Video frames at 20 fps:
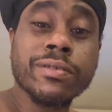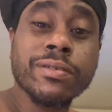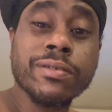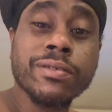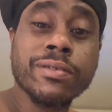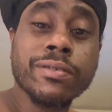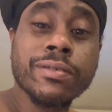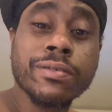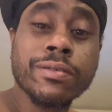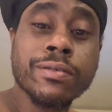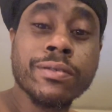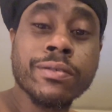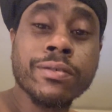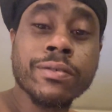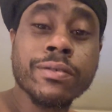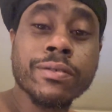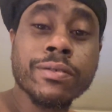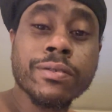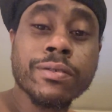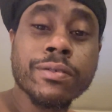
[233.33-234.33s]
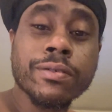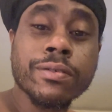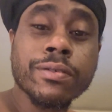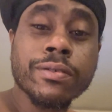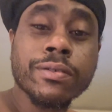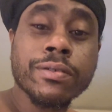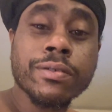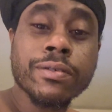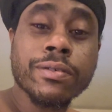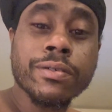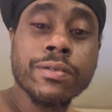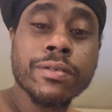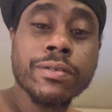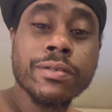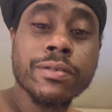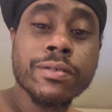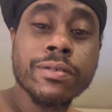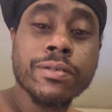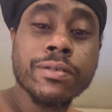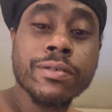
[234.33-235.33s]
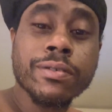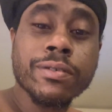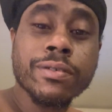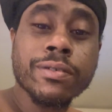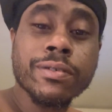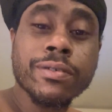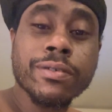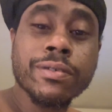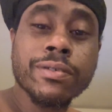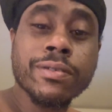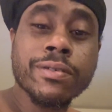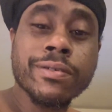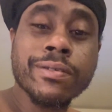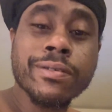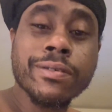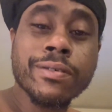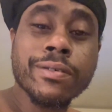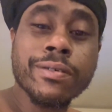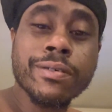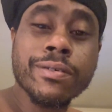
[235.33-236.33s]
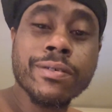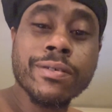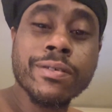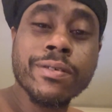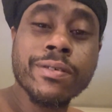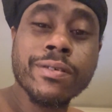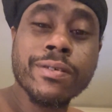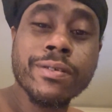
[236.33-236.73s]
Nobody speaks.